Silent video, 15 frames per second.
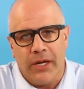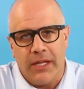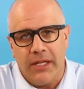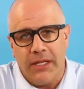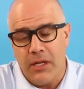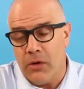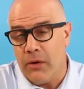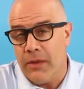going to
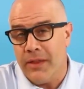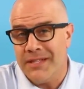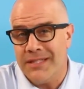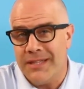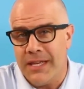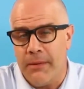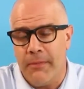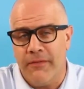continue on this
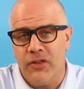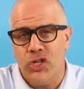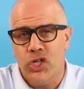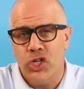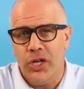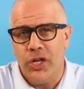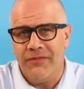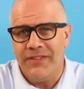theme of the
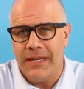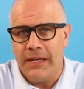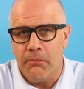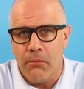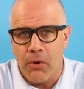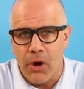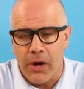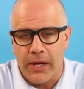
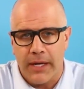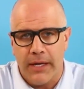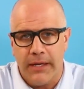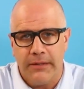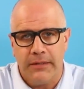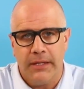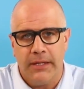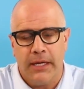shifting
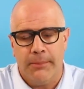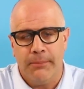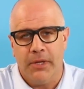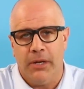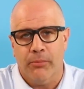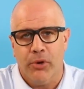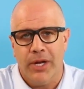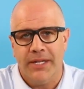market, and I'm
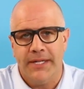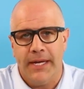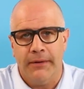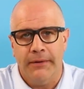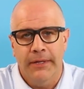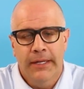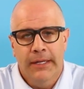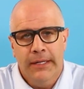going to break
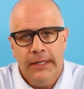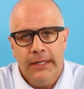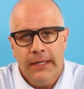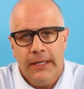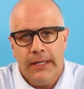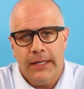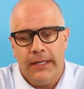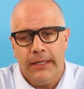down
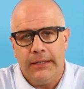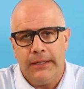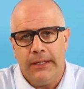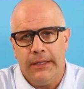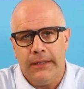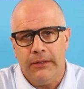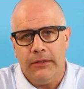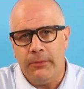
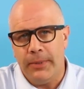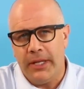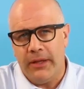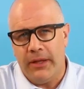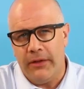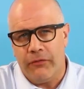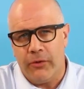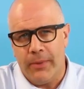a little bit of
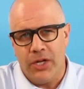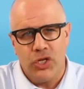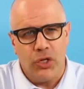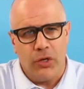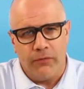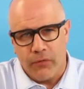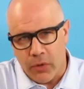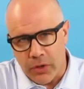information
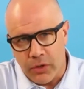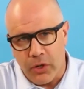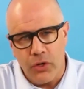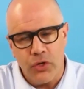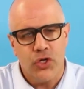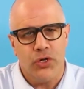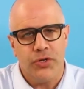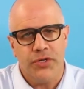on
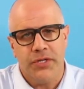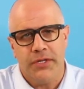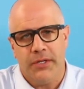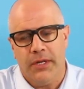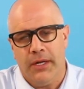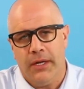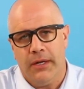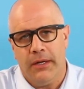foreclosures
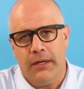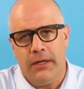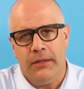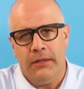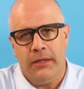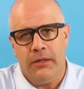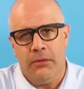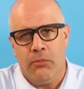
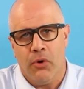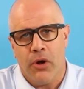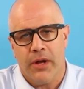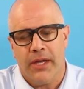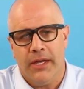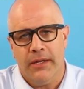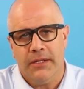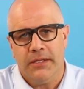in the
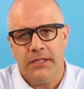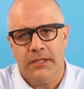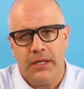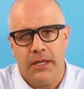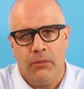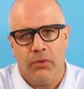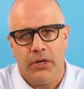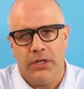market,
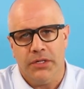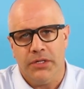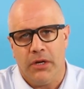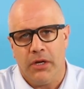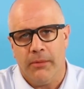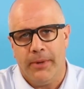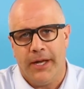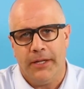and we're going to
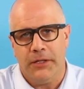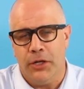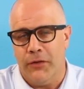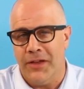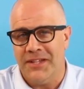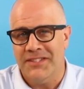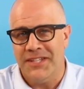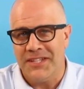talk about, you know,
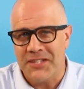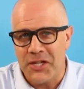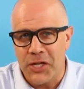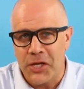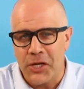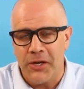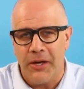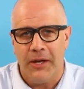the
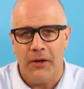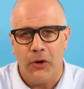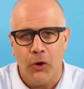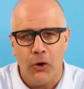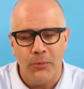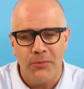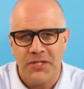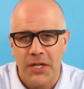existing
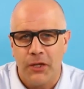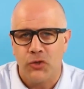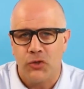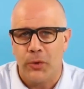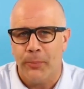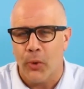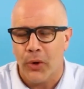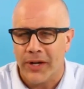home sales
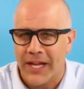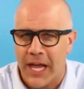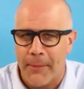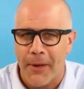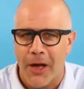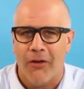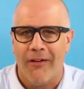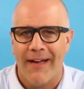report came
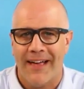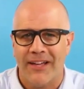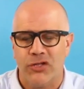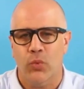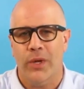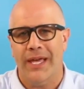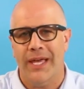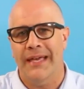out
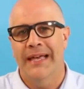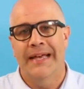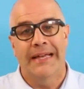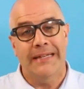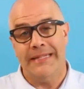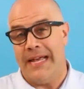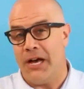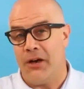last week,
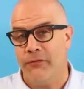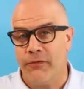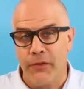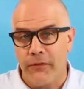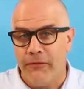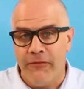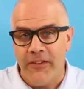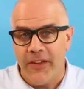down for
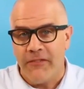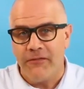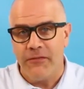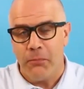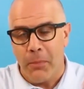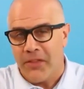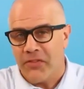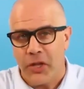the fifth
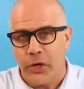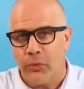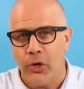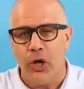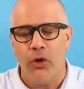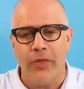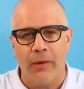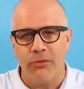month in a
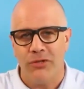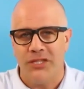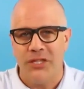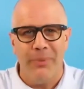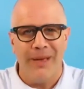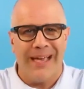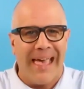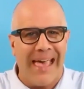row. That was the
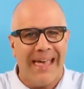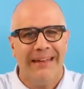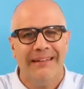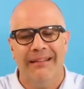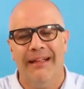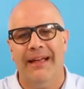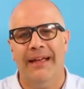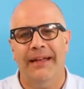big
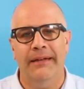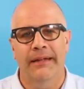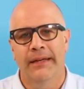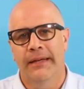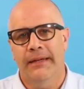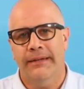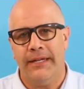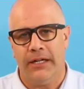headline,
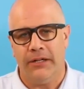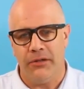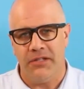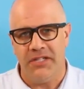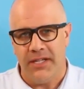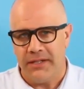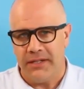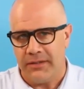down to a
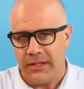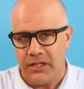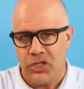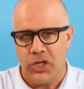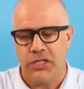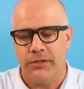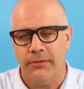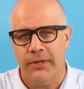seasonally
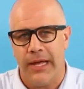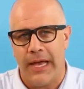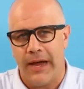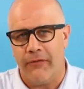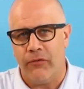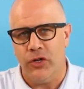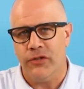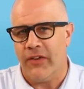adjusted
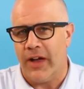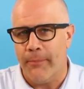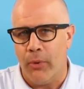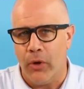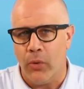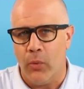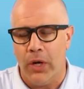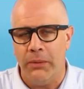average
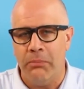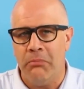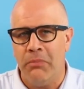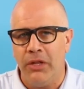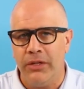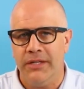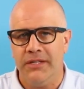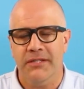5.1
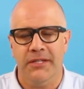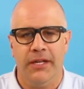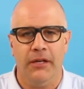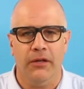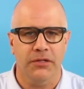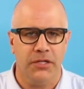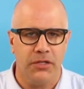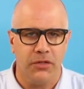million
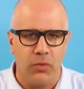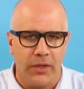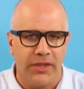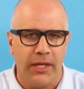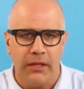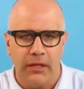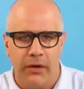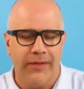sales is what
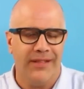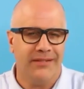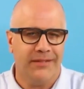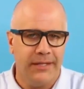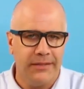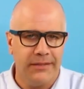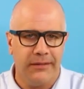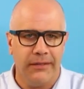they
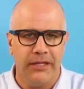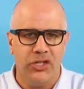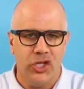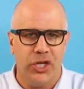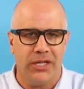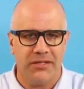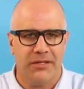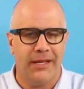seasonally
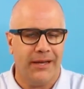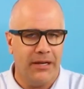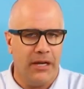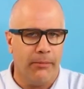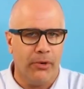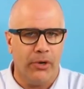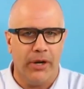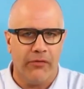adjust that
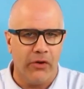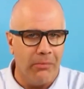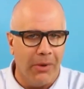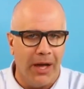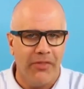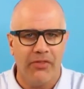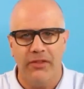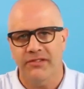number every
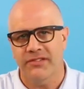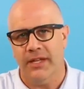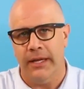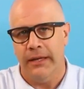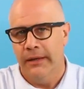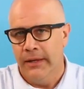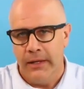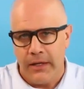month and say,
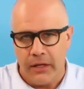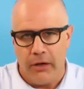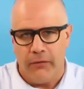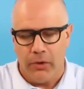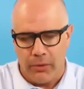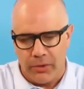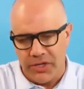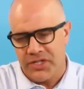you know, if
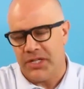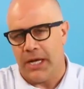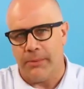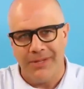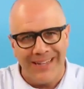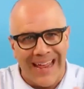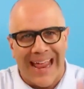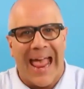we were to stop
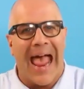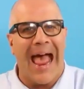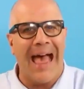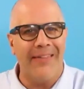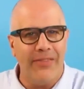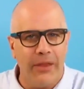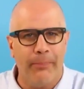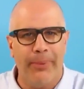today
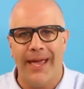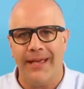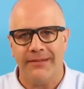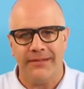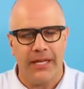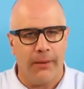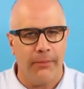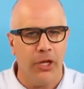at the
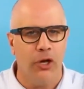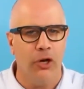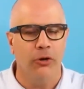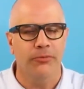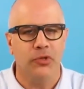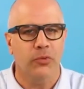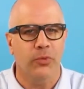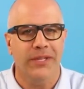pace, how many
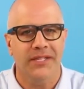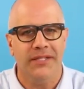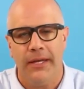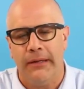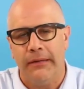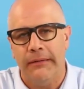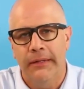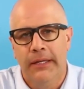homes would we
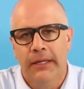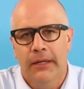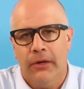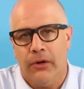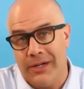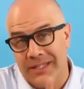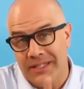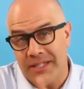sell,
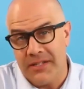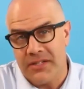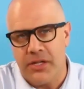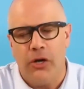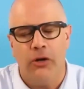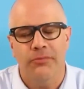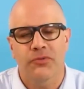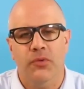or existing
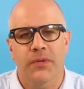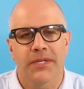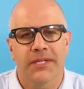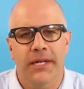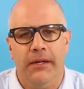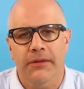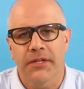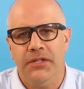homes would we
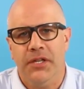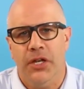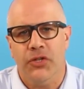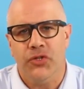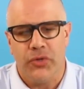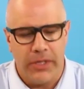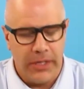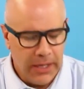sell in this
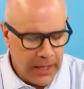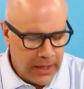country?